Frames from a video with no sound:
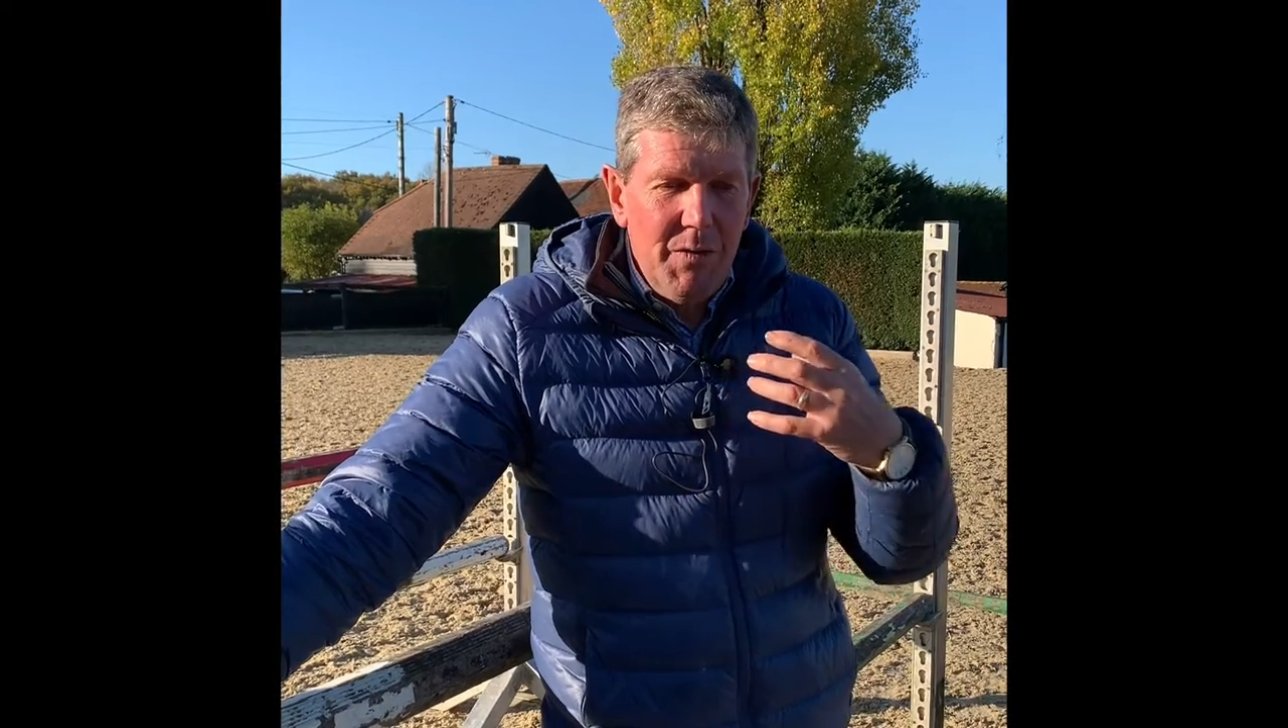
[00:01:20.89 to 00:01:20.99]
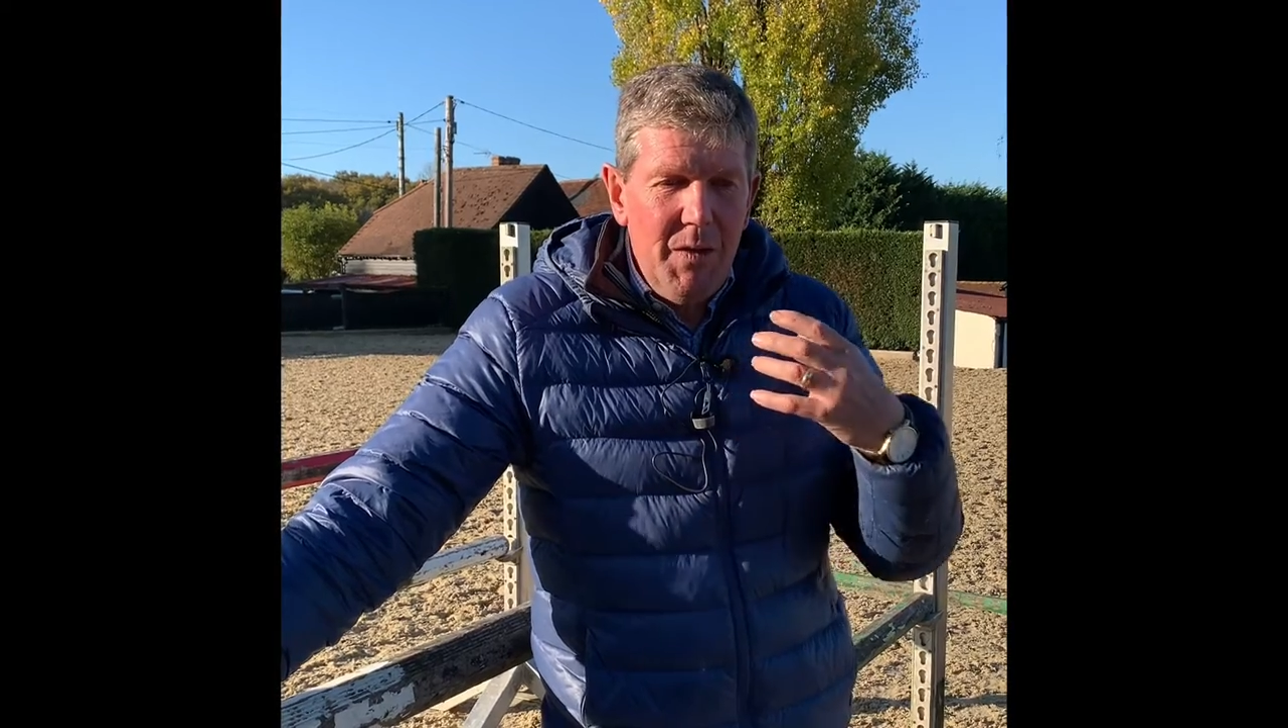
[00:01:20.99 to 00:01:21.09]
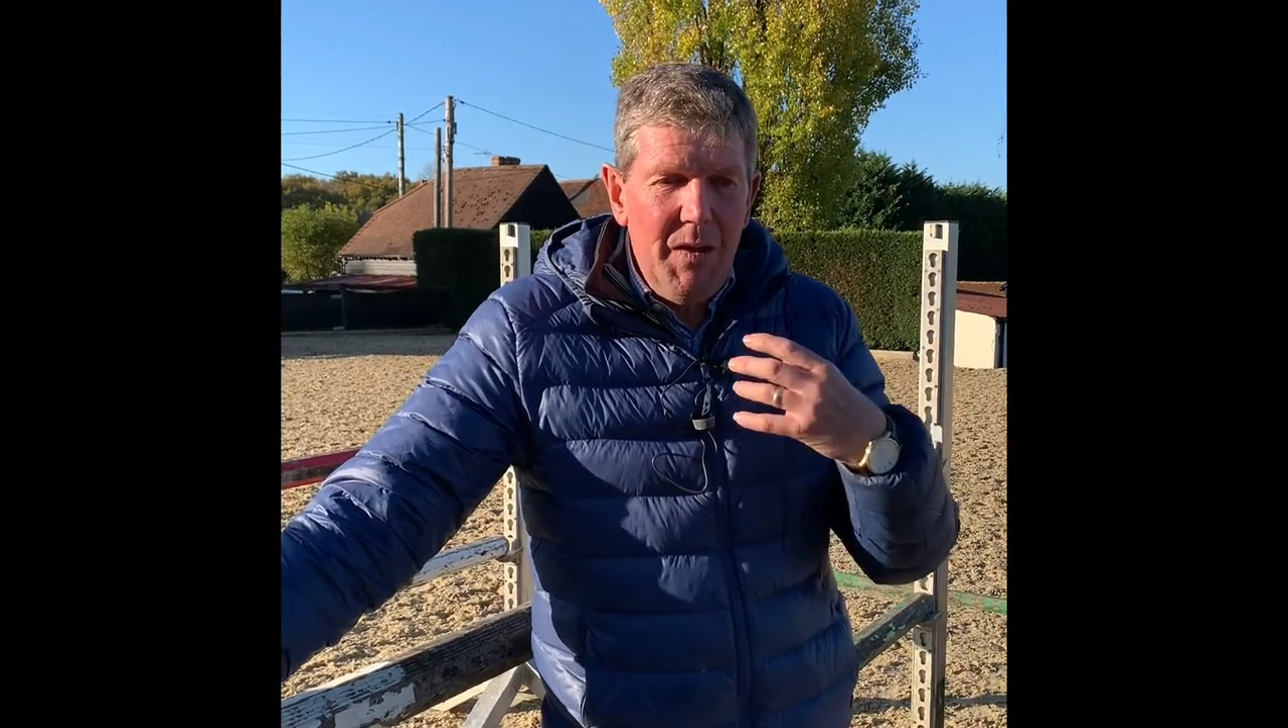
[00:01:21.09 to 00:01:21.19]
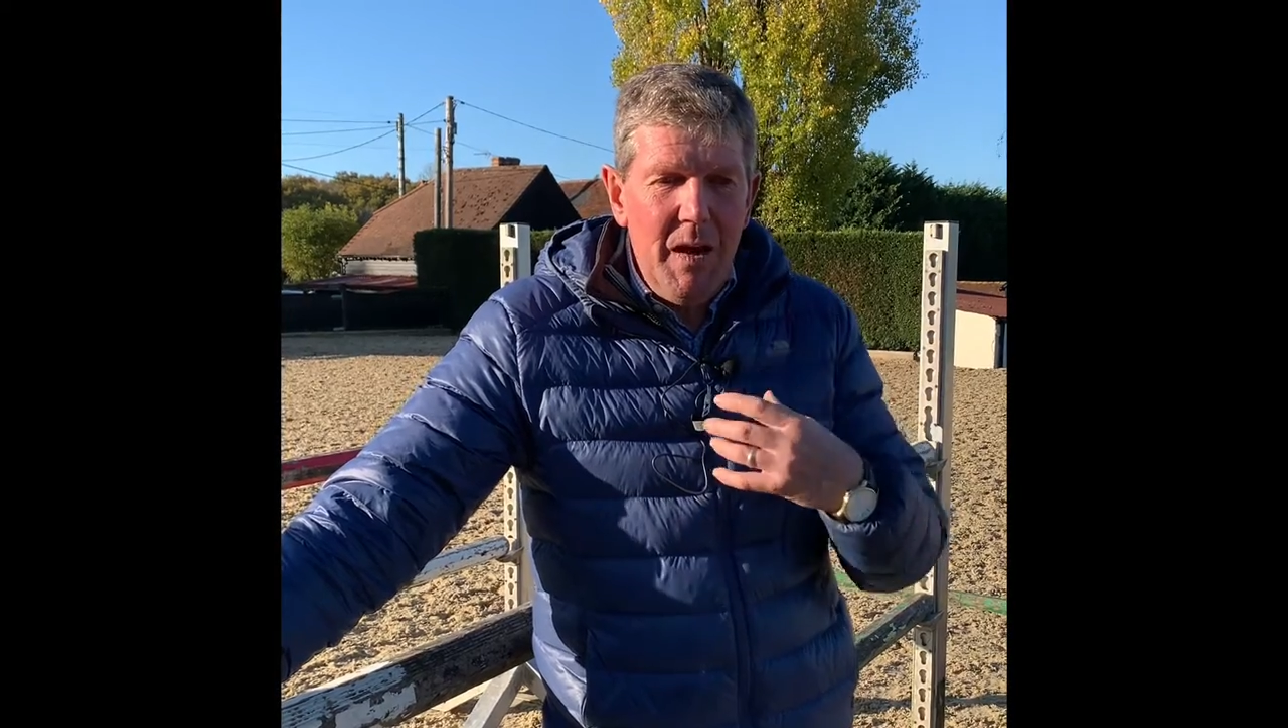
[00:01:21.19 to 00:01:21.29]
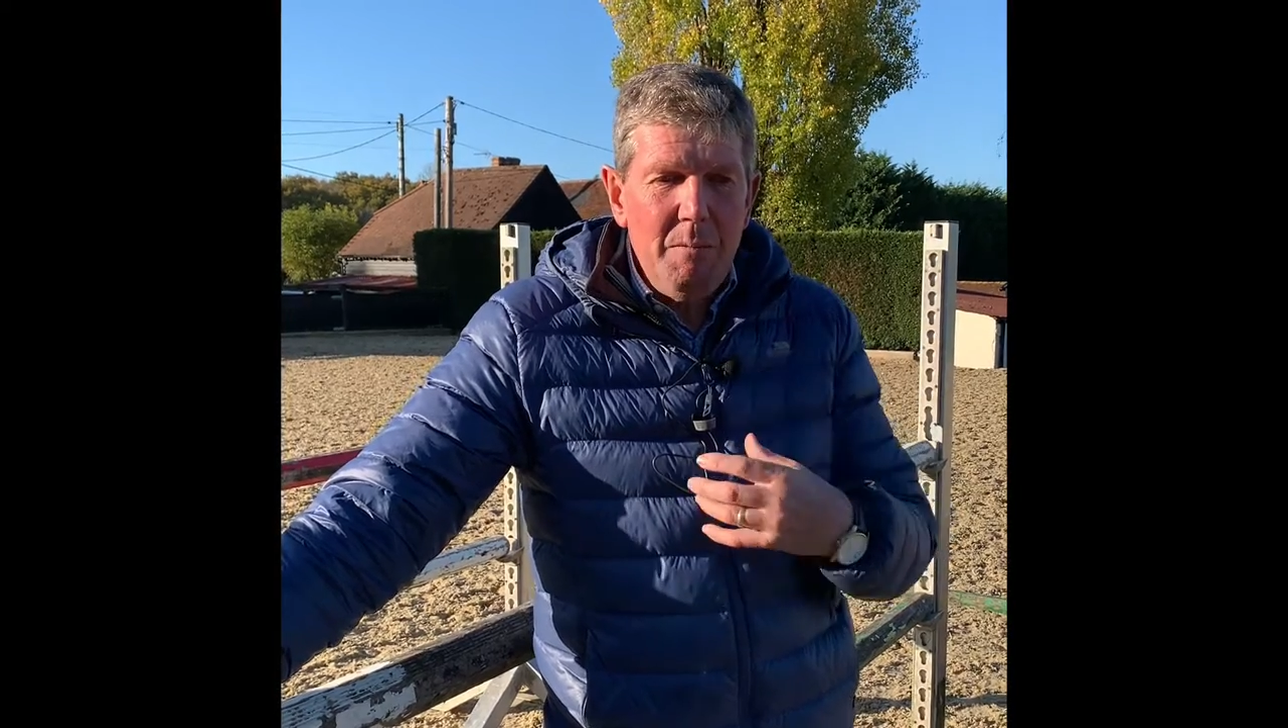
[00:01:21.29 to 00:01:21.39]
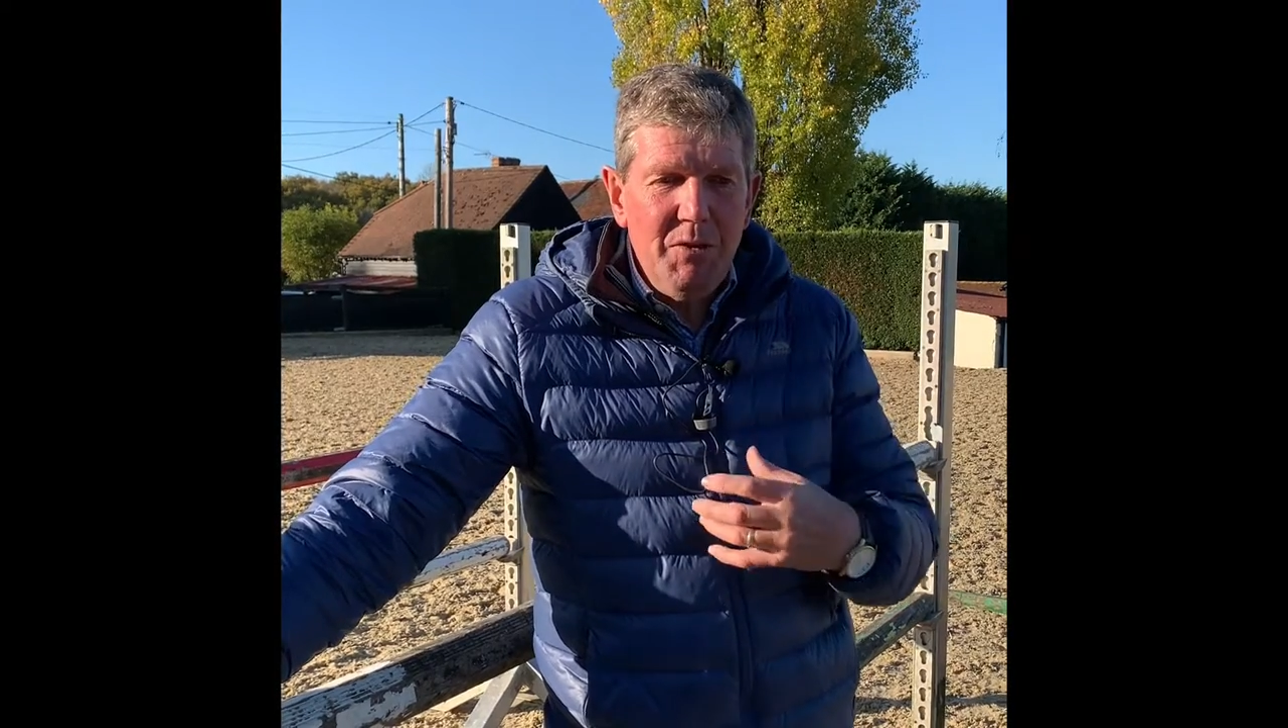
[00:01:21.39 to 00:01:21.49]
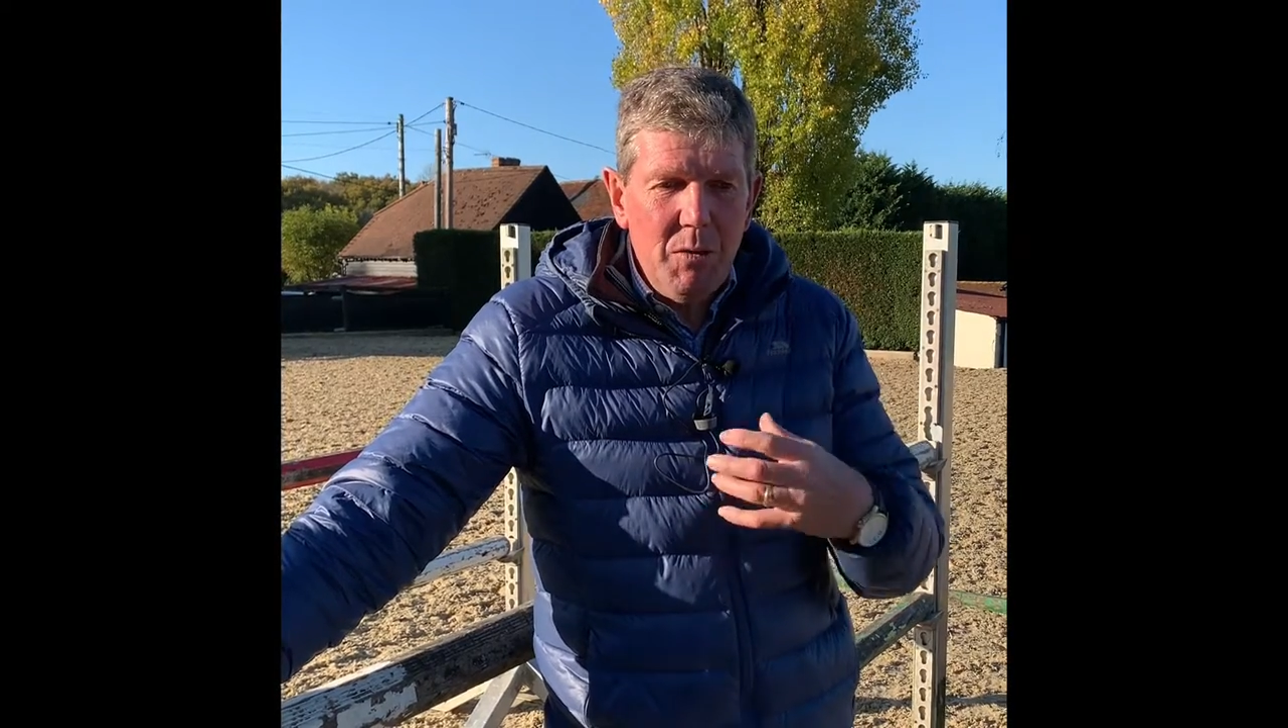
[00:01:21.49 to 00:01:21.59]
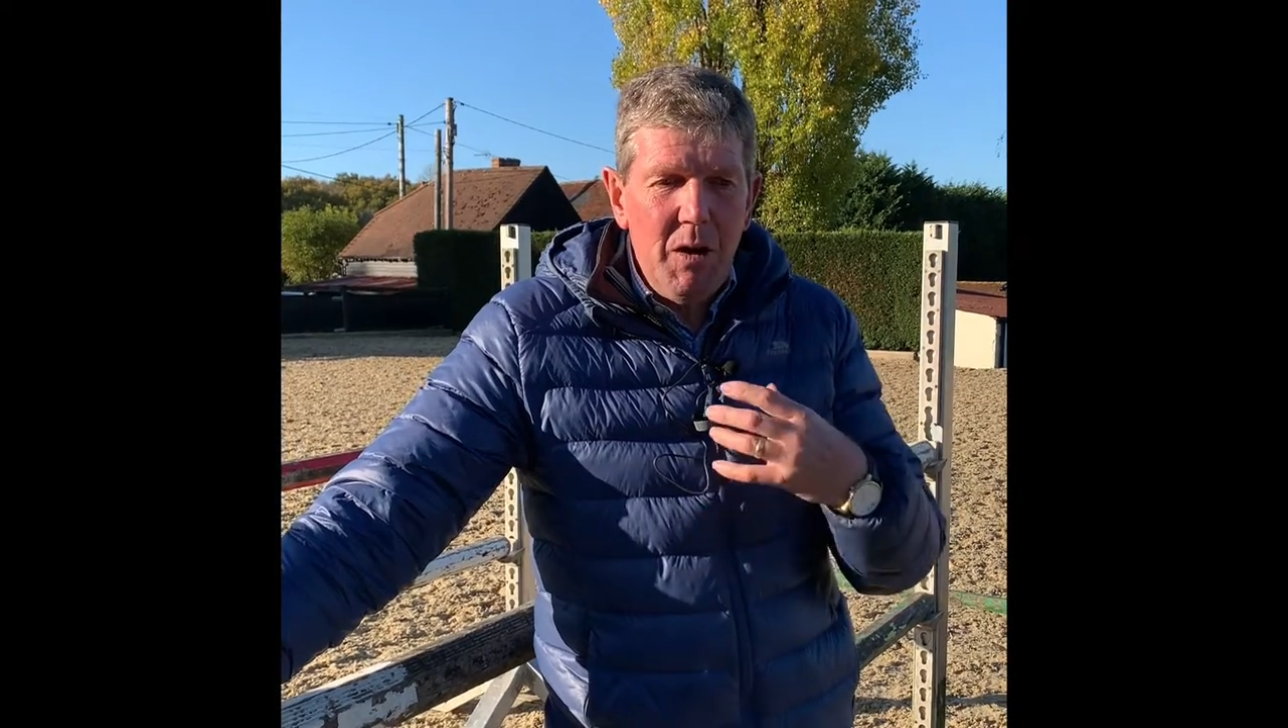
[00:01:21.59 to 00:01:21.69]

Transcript: them to